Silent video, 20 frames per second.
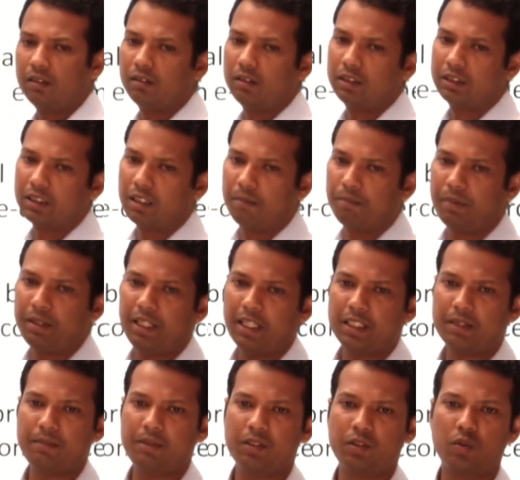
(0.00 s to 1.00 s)
company
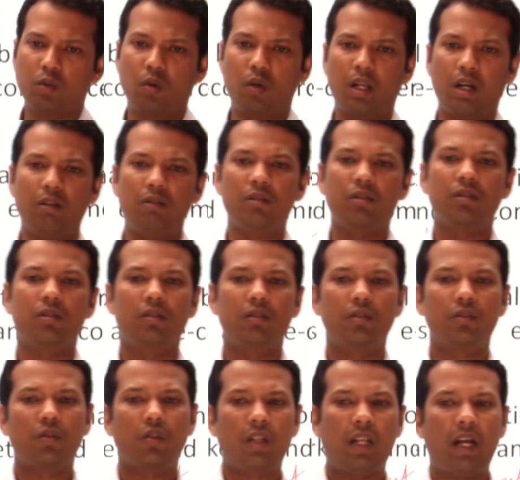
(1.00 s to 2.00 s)
has been sold out.
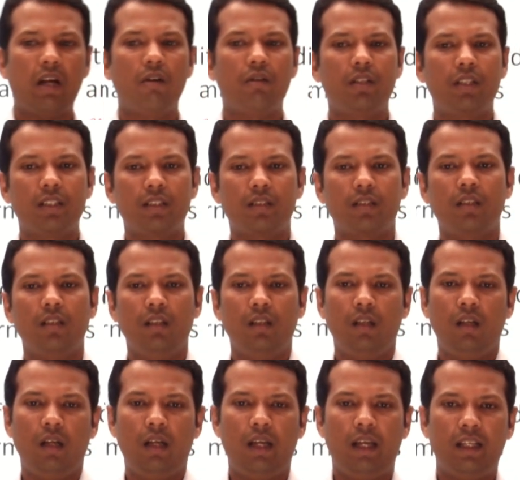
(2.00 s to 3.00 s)
So now it is
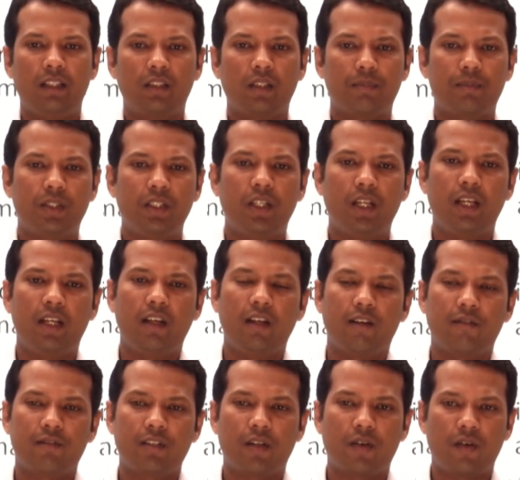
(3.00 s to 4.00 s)
a subsidiary
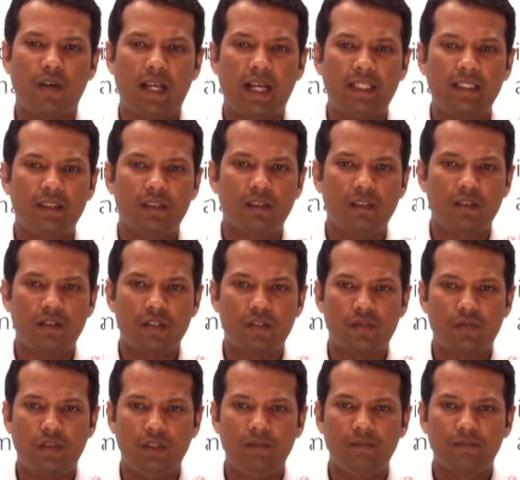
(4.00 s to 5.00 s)
of the Reliance
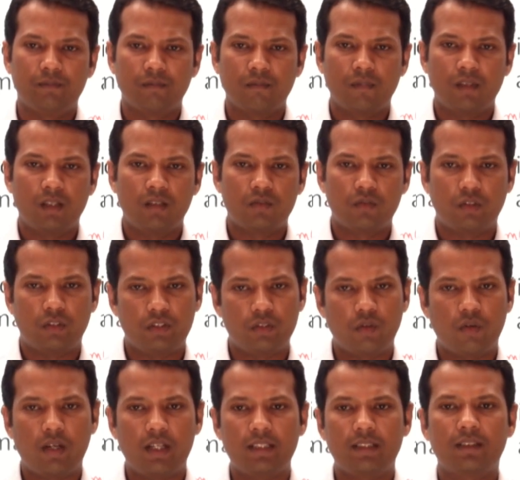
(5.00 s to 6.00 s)
industry. So it's
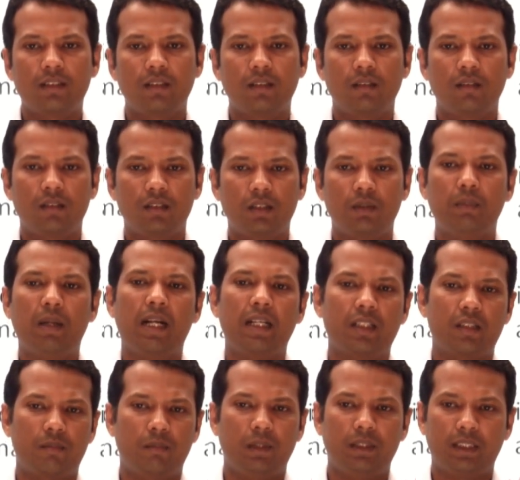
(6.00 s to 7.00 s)
known as
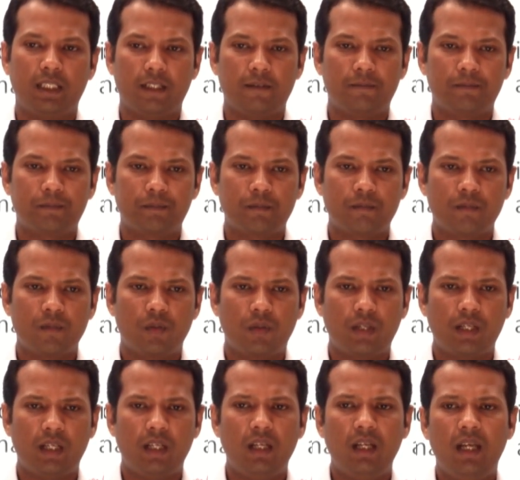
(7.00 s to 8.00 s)
Smart Bazaar.
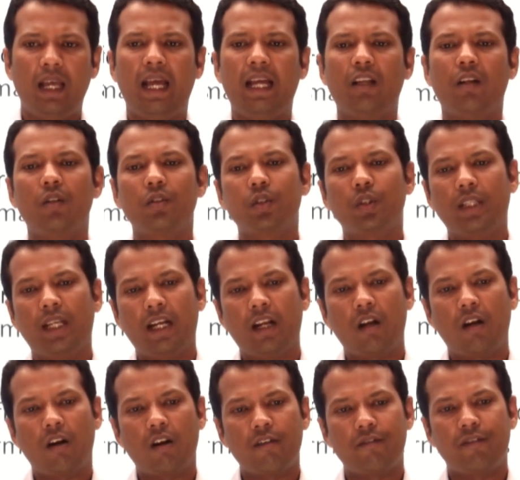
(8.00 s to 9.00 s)
Okay, and also there are a
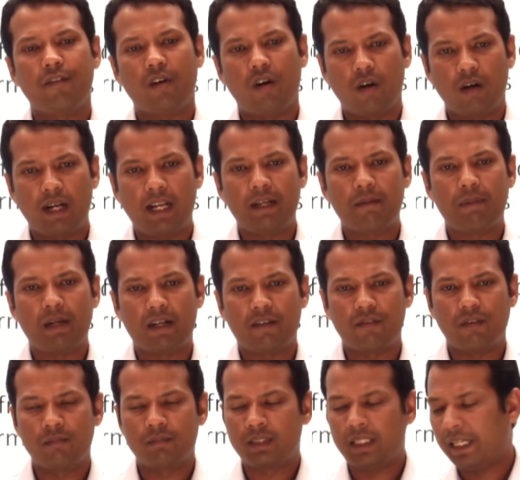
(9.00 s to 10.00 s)
lot of online
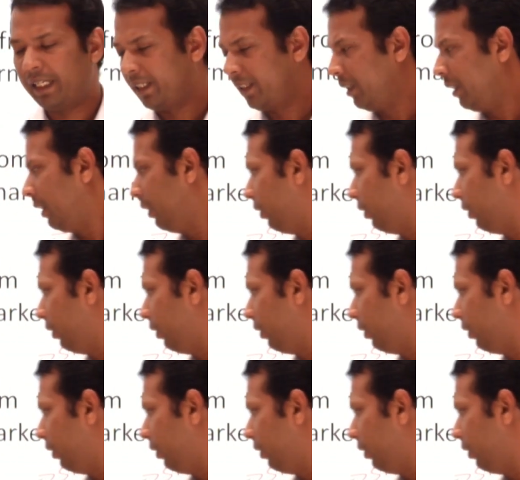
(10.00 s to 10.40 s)
platforms like you